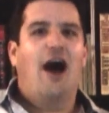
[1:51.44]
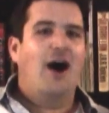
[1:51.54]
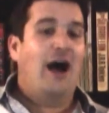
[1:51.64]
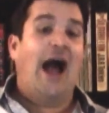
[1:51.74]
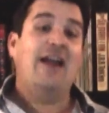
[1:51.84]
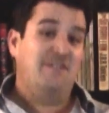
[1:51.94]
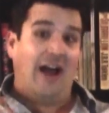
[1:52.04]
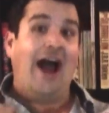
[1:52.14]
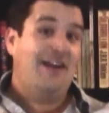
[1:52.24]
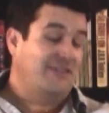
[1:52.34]
Uh,
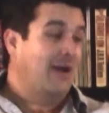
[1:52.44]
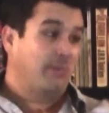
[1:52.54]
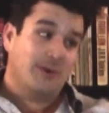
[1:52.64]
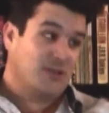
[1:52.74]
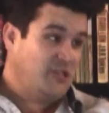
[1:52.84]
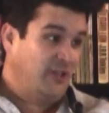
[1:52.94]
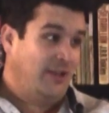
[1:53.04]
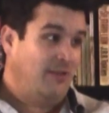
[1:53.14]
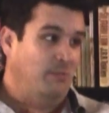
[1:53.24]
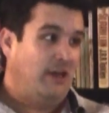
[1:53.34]
I've I've not
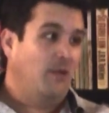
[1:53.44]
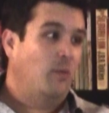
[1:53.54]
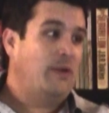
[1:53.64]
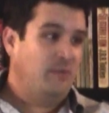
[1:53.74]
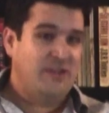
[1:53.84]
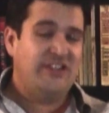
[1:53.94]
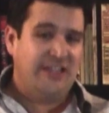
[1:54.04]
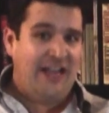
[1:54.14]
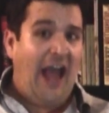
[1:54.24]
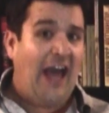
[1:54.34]
personally, but we
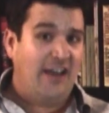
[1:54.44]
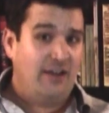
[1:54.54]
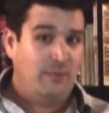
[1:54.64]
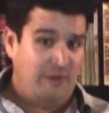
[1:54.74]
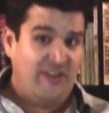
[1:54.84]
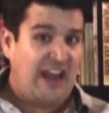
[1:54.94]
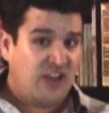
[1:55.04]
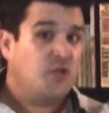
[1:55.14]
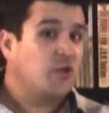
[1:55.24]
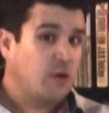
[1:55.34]
recently had a we have an
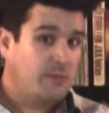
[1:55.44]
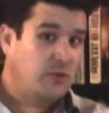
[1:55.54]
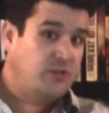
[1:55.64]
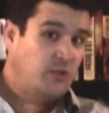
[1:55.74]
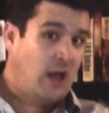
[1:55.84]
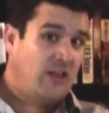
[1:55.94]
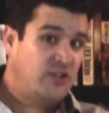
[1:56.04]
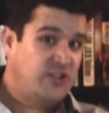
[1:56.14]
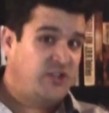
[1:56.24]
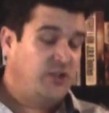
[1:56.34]
actual
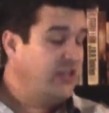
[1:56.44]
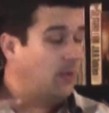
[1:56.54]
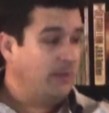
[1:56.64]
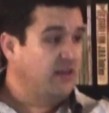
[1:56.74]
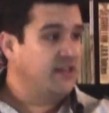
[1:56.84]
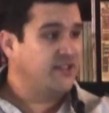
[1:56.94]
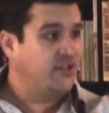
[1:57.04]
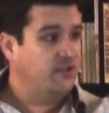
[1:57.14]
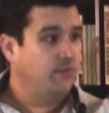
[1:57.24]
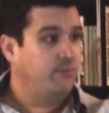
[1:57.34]
cryptozoologist who's helping
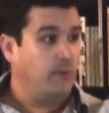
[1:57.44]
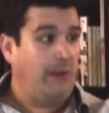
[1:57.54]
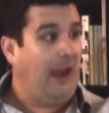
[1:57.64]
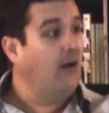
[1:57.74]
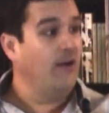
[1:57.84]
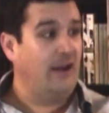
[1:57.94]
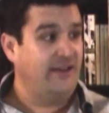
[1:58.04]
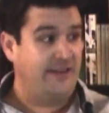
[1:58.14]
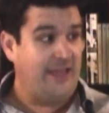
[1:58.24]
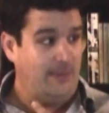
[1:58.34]
us prepare
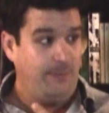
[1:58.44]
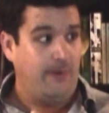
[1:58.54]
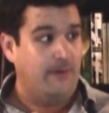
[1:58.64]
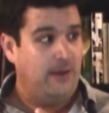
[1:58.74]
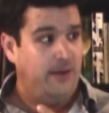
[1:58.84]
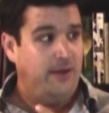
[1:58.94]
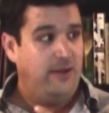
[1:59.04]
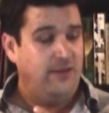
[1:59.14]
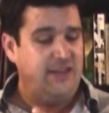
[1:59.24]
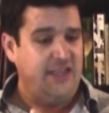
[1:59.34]
to keep
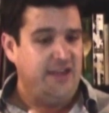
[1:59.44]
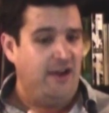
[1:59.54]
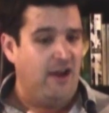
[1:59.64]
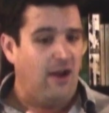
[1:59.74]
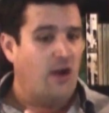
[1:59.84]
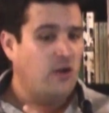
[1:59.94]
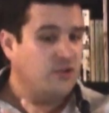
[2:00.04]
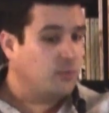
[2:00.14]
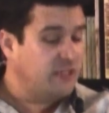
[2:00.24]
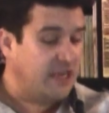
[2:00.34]
the uh, our
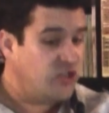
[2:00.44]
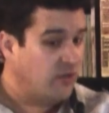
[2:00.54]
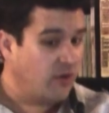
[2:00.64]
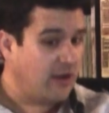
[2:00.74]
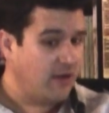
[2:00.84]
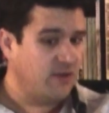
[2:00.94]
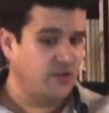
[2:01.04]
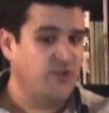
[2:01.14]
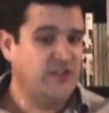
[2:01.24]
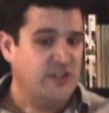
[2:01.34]
interpretation of our
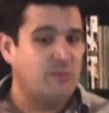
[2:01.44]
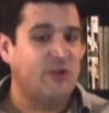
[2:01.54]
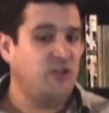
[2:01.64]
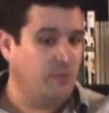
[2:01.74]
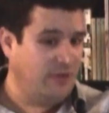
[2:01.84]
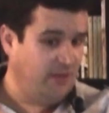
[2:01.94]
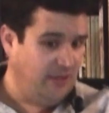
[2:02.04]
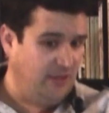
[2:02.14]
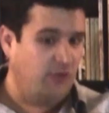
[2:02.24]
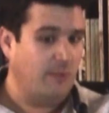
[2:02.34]
characters and especially with
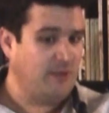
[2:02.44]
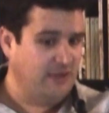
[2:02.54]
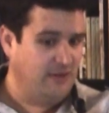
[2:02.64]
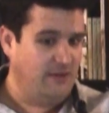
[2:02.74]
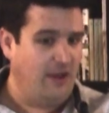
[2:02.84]
the cryptid